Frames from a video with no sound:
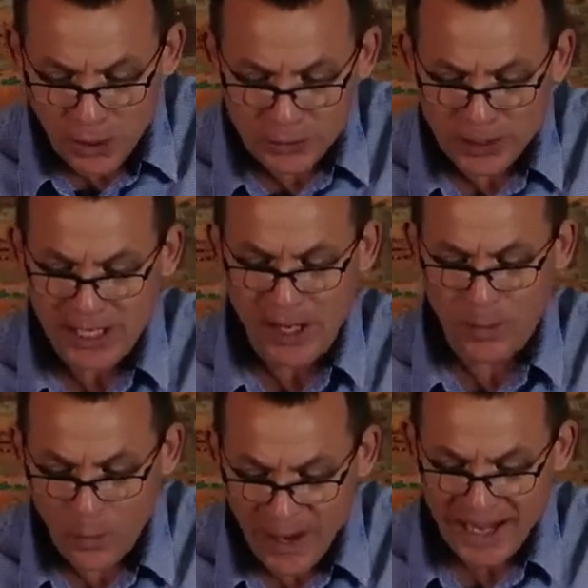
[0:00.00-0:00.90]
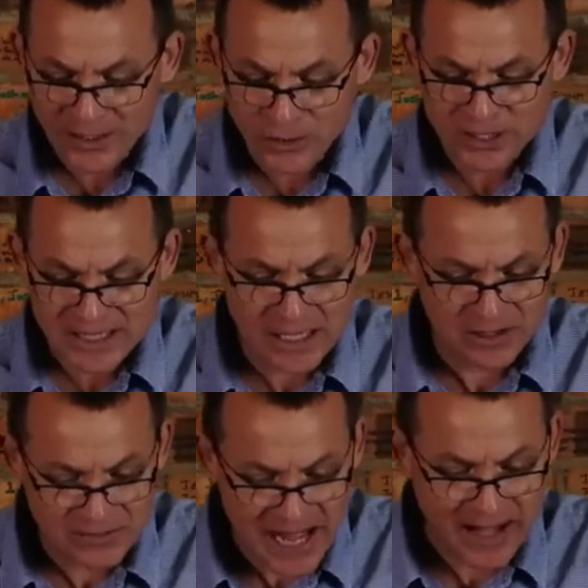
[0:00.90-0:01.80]
only wear
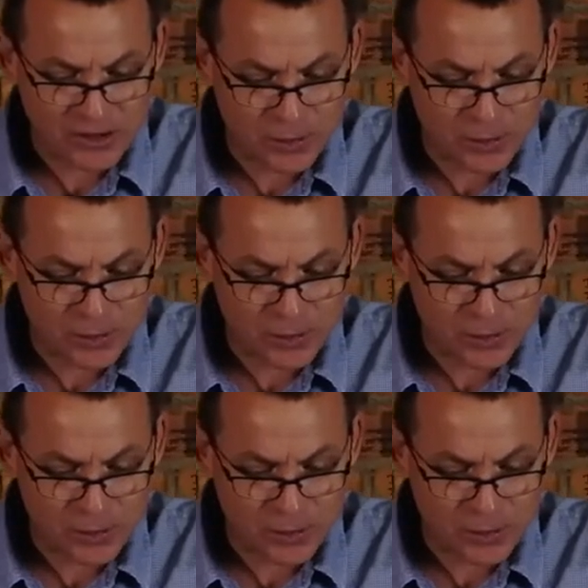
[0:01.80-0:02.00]
yourselves out.